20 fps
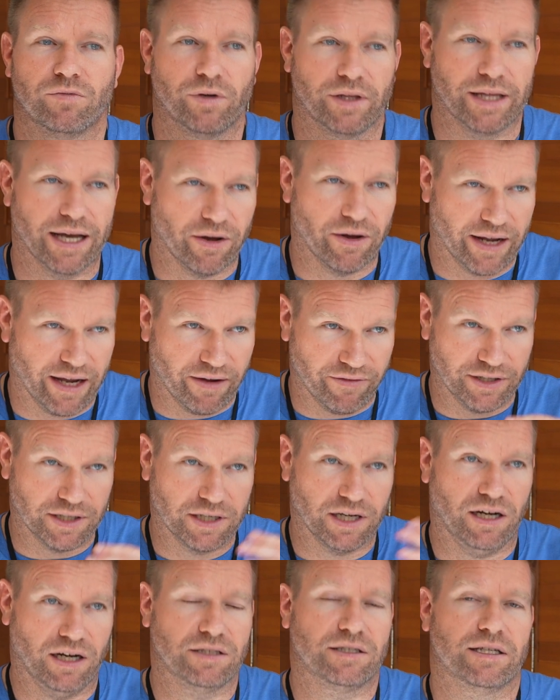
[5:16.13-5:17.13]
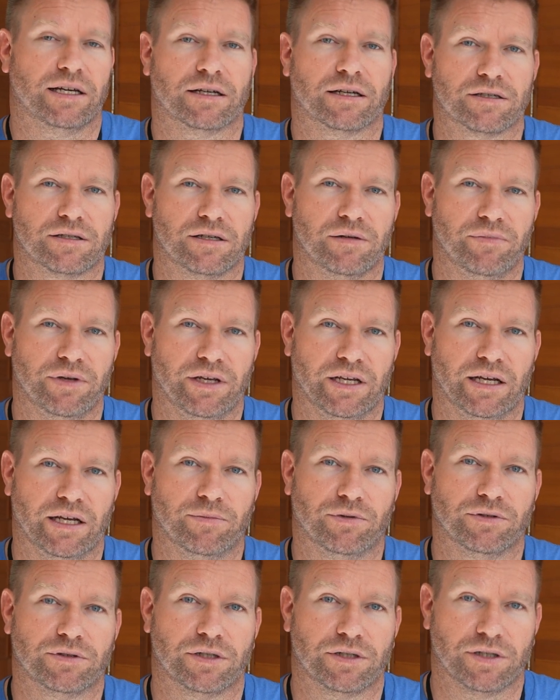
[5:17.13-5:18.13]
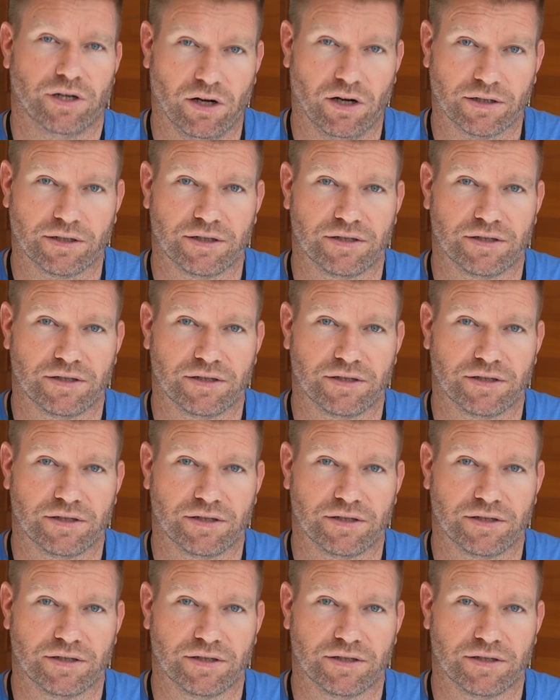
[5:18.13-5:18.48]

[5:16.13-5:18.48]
without having context and being able to talk